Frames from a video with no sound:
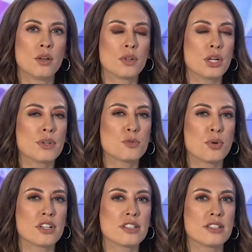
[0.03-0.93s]
Well, U S
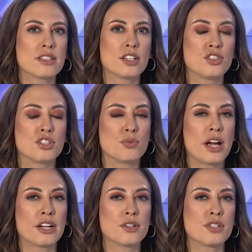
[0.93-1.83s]
prisons such as
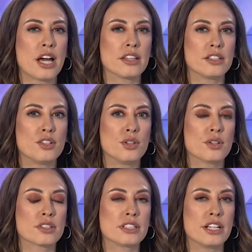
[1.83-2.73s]
Rikers Island in New
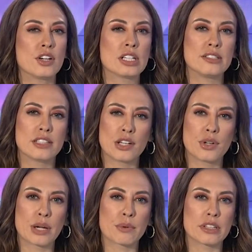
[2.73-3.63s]
York City are
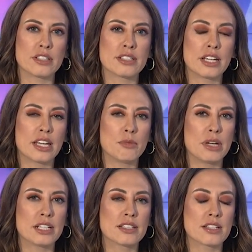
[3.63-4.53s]
considering releasing
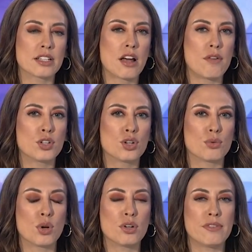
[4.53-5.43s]
inmates as the novel
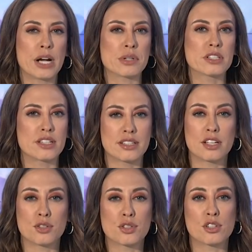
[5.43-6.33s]
coronavirus
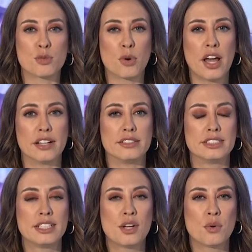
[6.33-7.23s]
continues to spread.
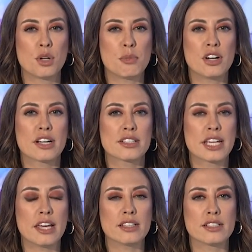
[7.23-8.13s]
One America's
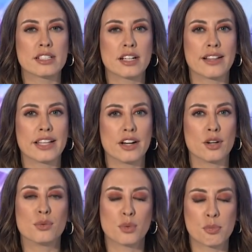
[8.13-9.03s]
Caitlin
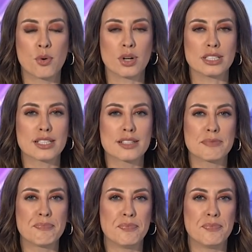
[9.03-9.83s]
Sinclair reports.